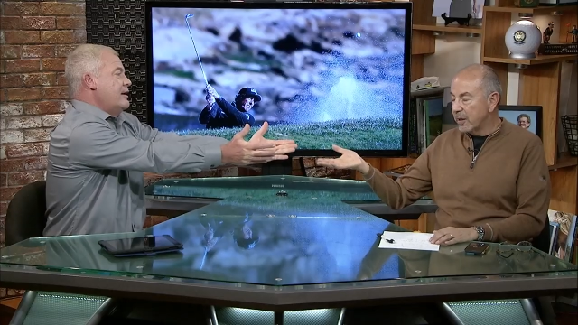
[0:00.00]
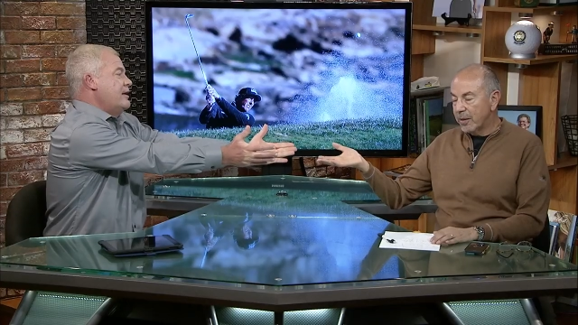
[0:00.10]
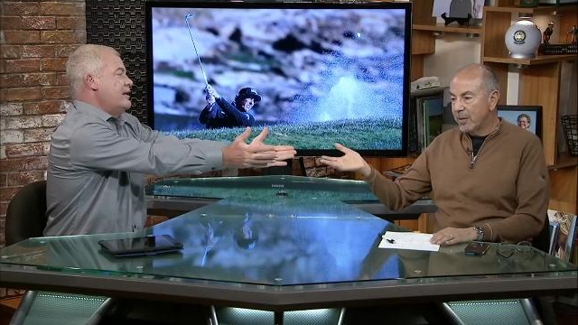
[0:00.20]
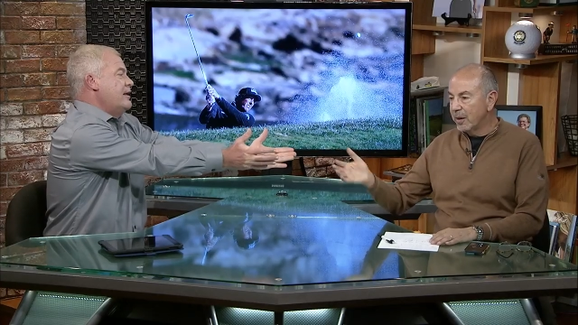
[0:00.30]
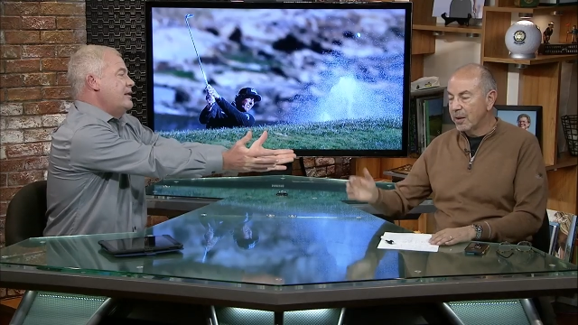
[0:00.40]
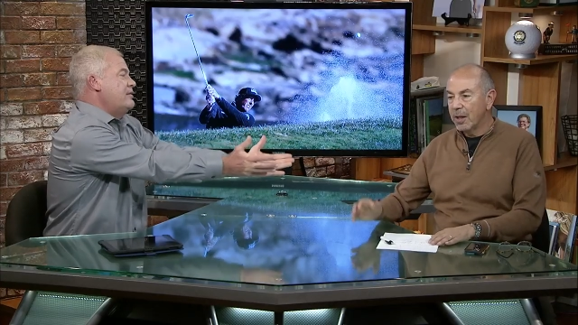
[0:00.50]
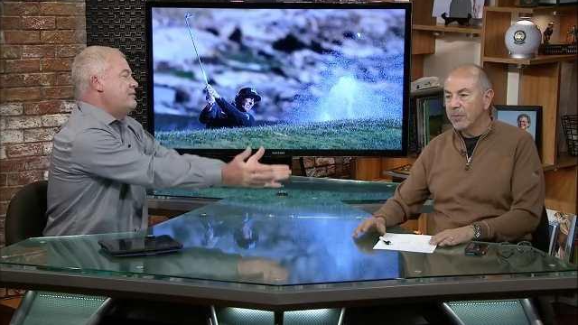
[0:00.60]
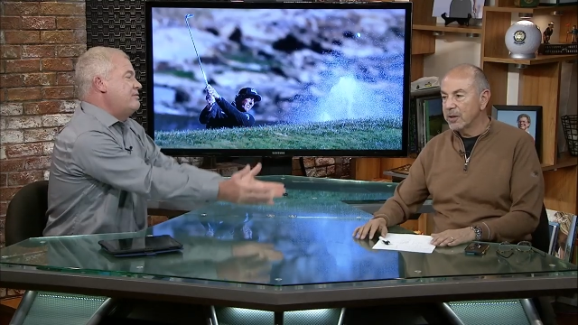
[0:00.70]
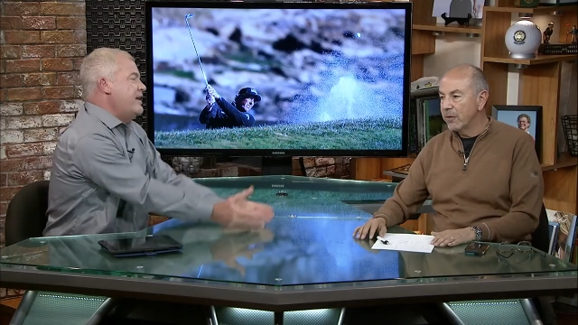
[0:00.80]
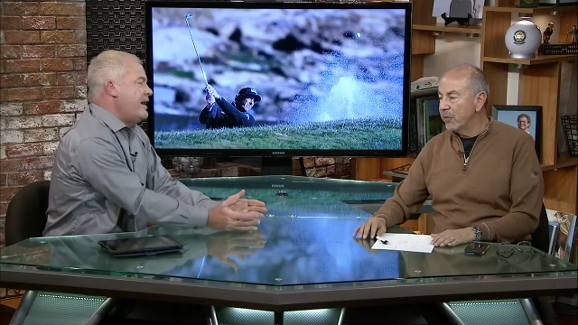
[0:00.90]
Speaker 1: that many
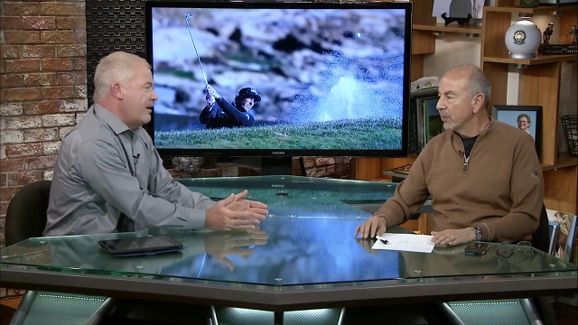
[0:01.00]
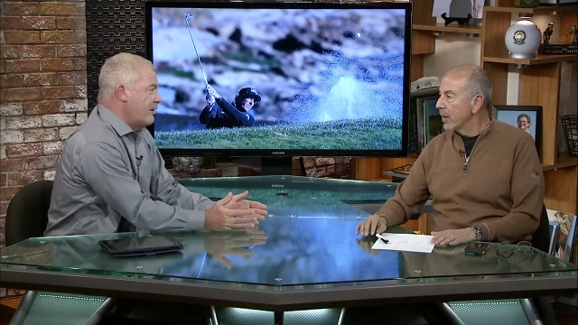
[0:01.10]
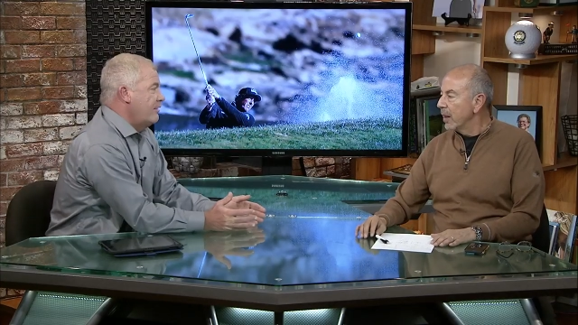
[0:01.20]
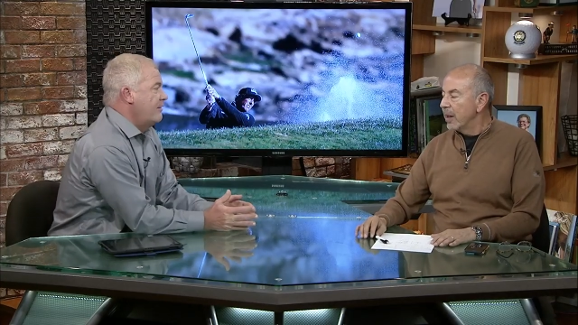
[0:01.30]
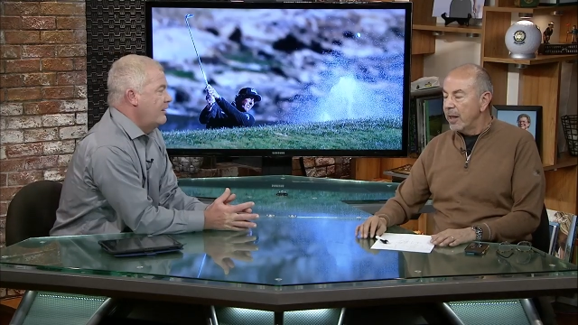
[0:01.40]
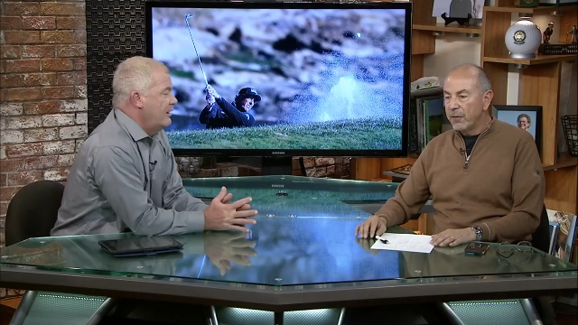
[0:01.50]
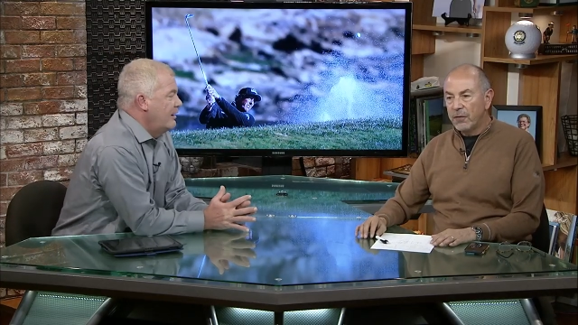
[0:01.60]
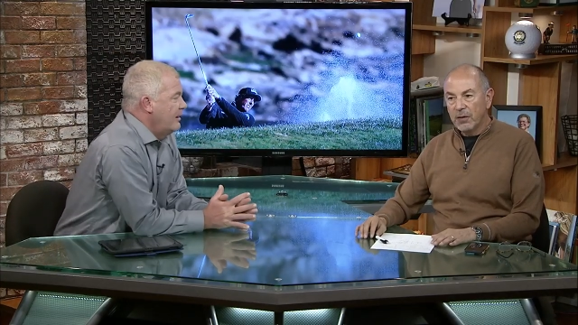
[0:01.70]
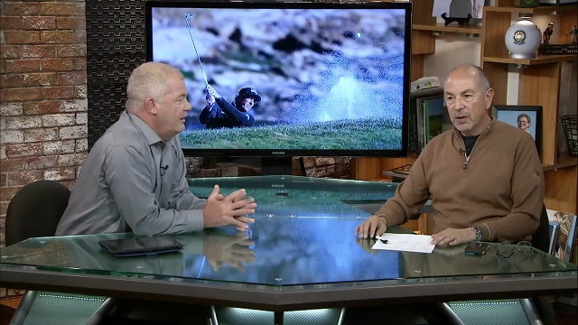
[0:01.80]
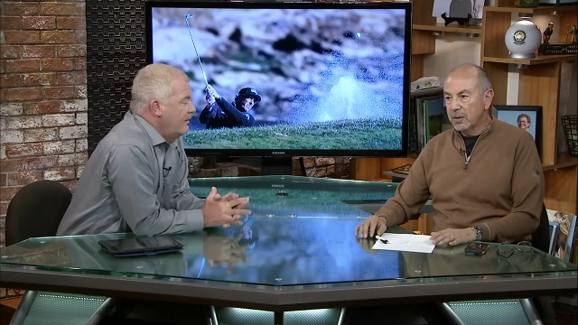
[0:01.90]
times. And
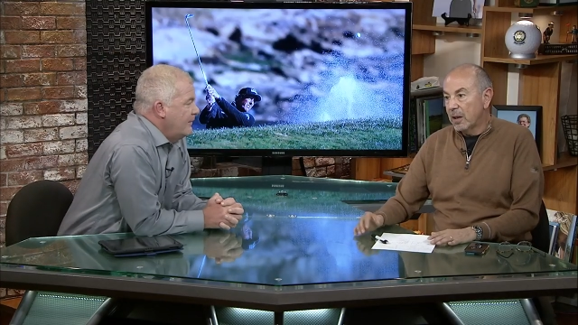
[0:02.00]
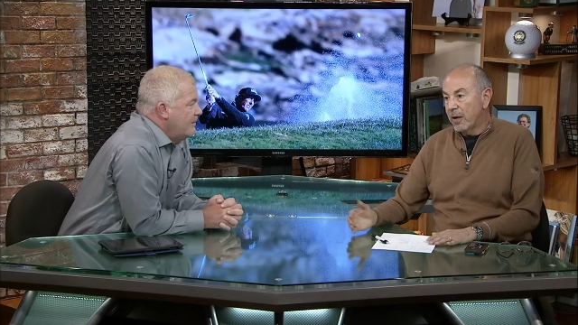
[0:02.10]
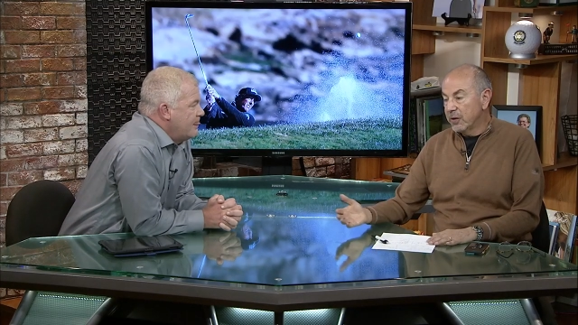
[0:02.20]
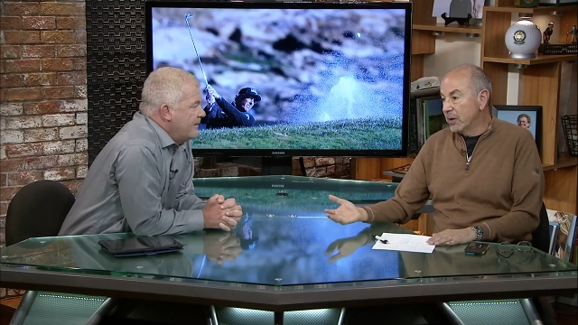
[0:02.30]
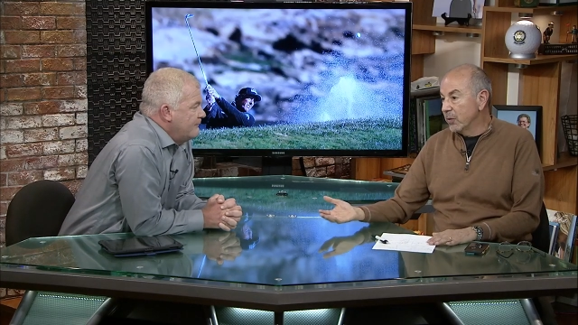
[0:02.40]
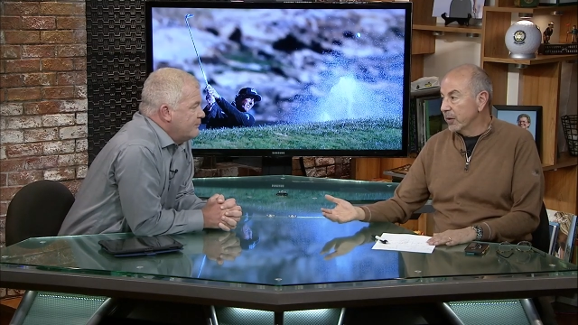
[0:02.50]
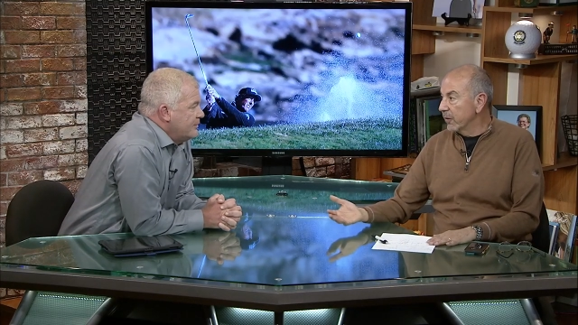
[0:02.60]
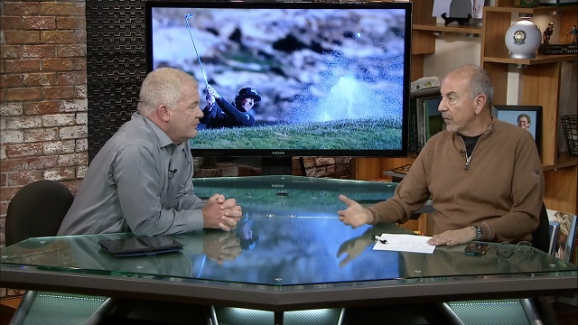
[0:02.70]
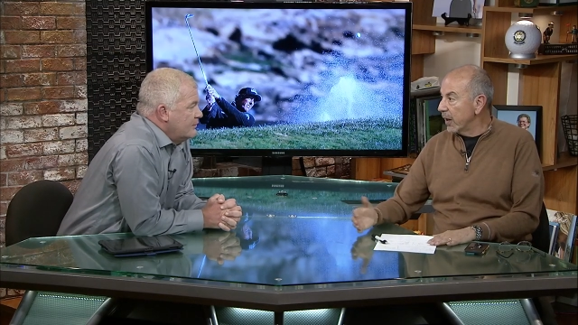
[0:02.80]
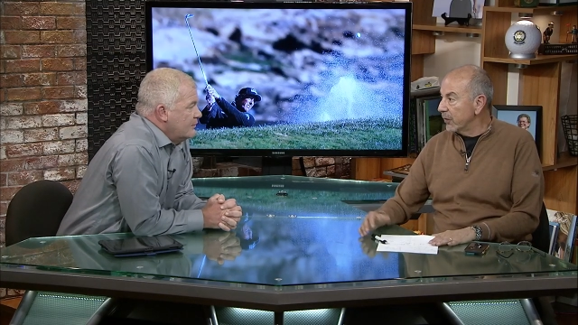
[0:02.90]
Phil, obviously, he's won
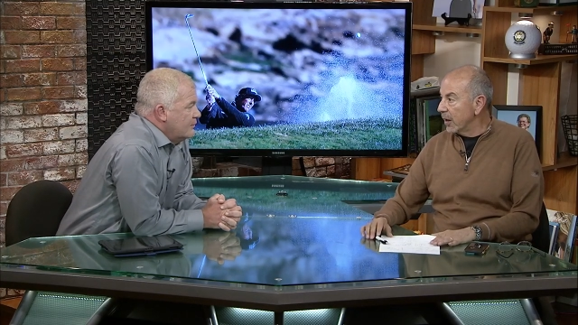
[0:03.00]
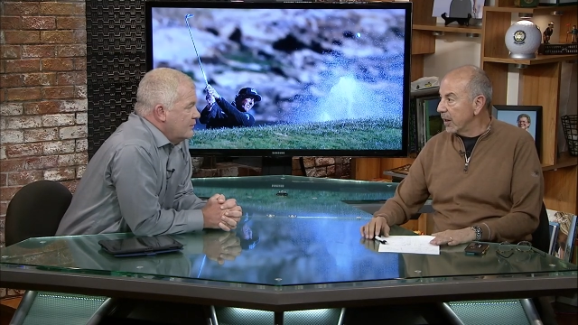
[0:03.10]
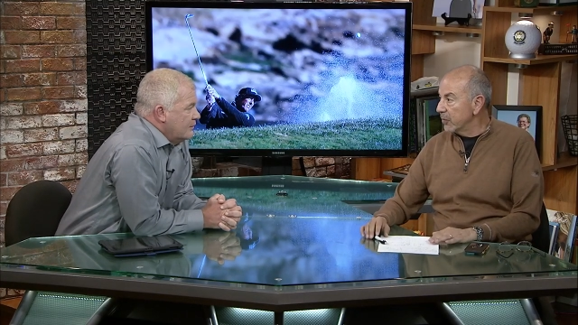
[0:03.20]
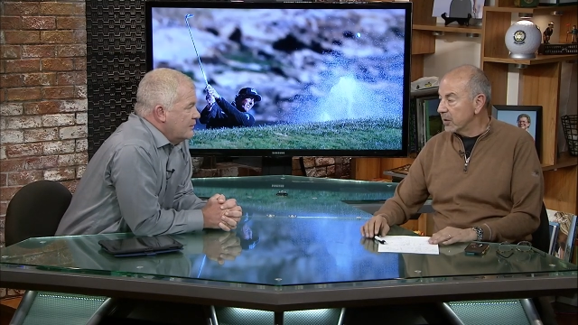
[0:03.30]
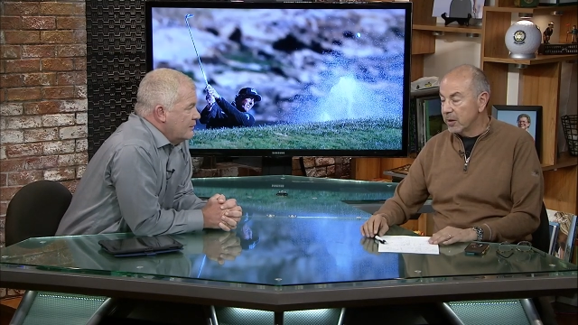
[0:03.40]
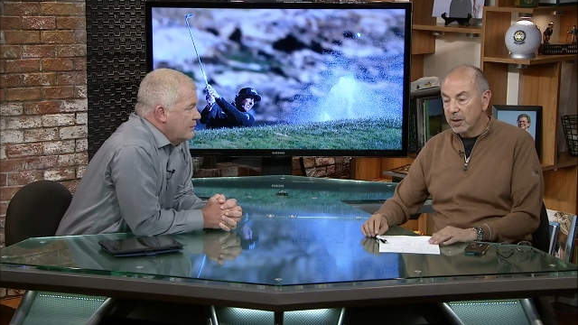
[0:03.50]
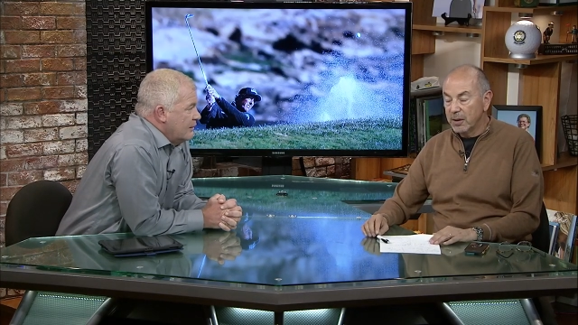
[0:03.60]
there 5 times.